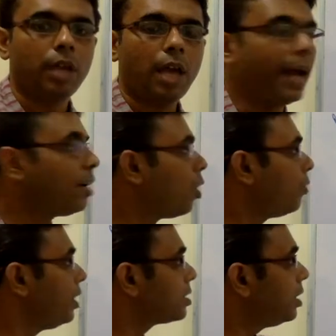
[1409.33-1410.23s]
And
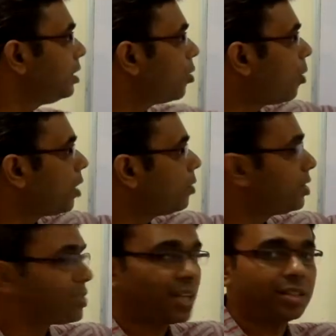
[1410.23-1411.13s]
obviously the one which
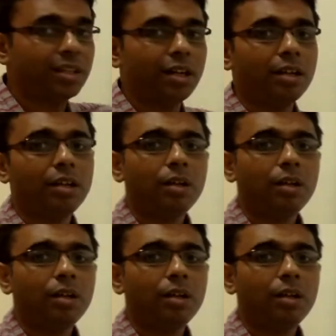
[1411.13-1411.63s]
is at the